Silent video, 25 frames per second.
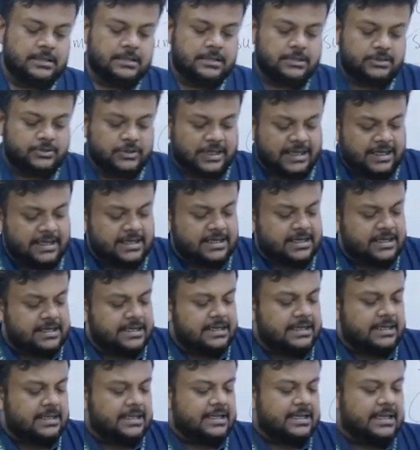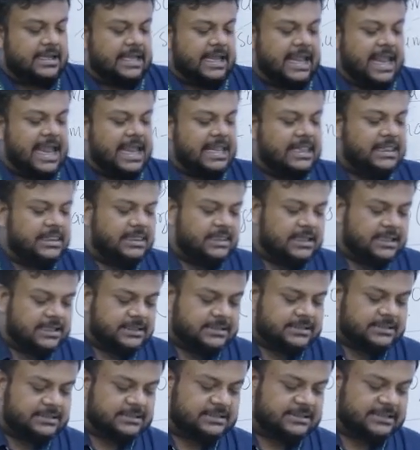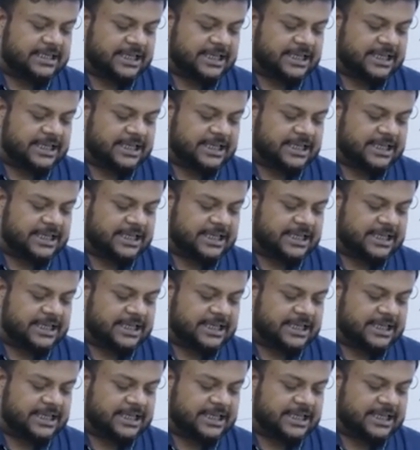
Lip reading: So I end this